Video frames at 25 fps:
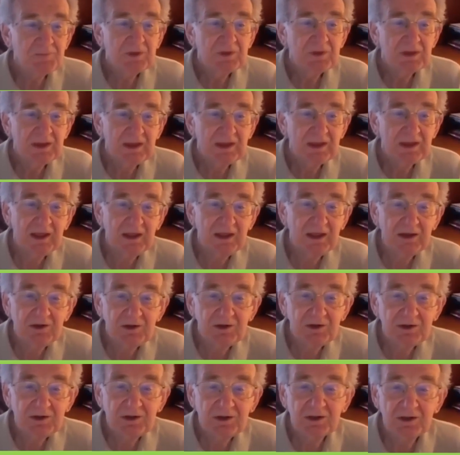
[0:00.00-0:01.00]
And
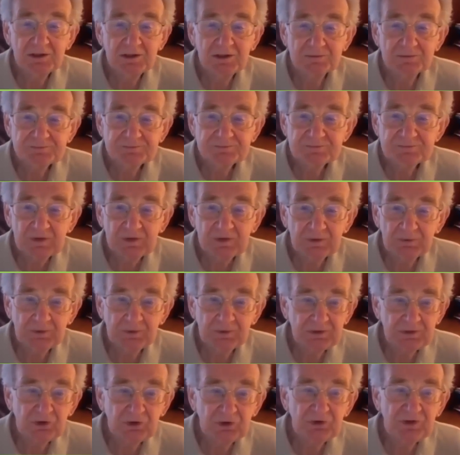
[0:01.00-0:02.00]

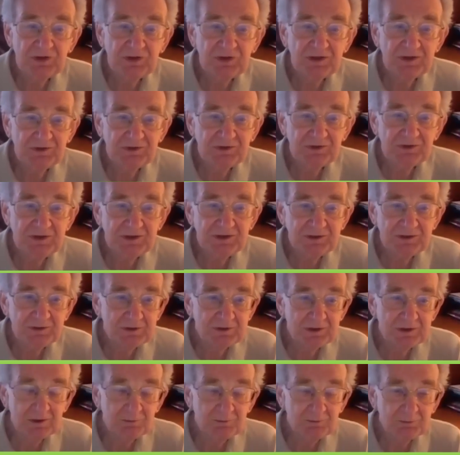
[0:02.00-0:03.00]

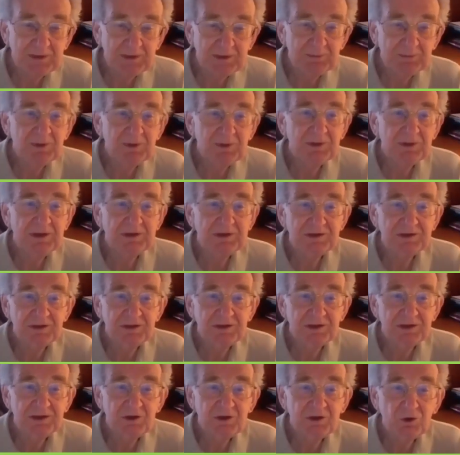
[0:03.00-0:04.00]
the people that the
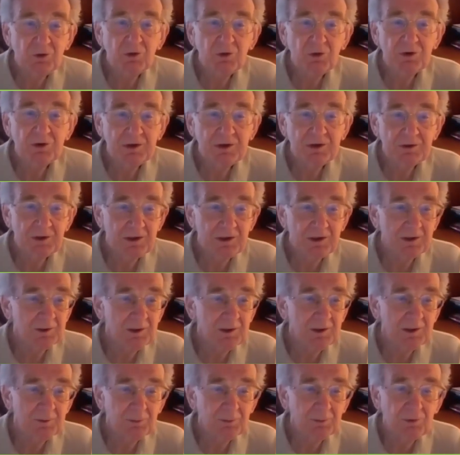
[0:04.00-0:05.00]
court
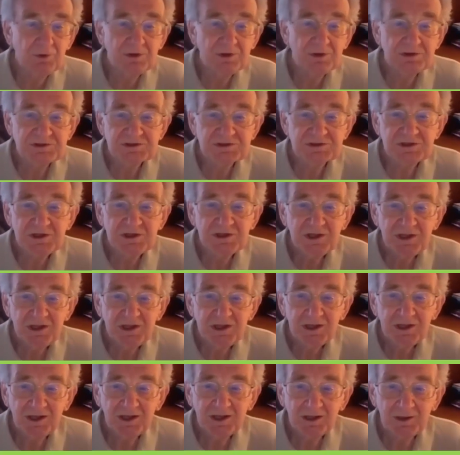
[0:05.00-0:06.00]
appoints
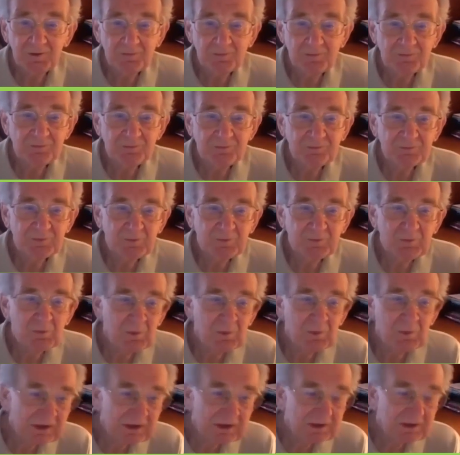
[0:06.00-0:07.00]

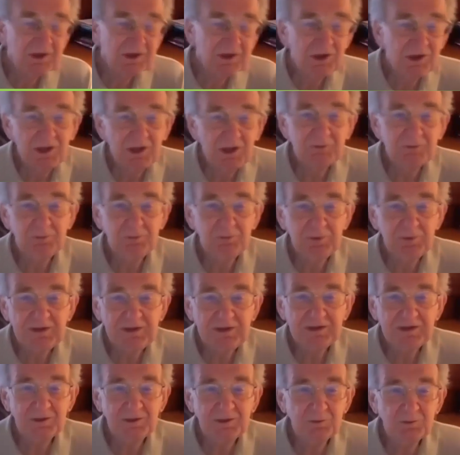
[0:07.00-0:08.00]
might not be
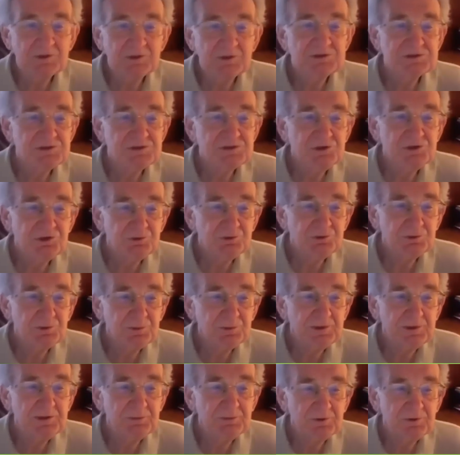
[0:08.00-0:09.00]
the most suitable
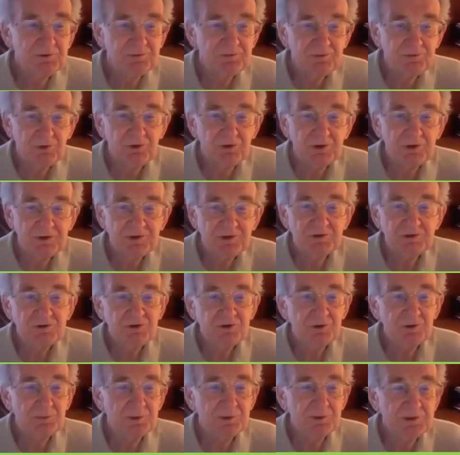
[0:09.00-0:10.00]
people for it, in your
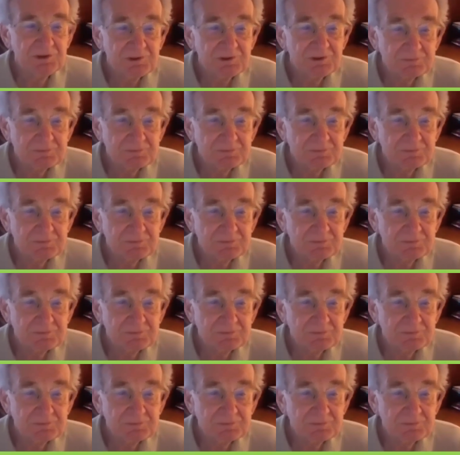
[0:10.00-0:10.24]
opinion.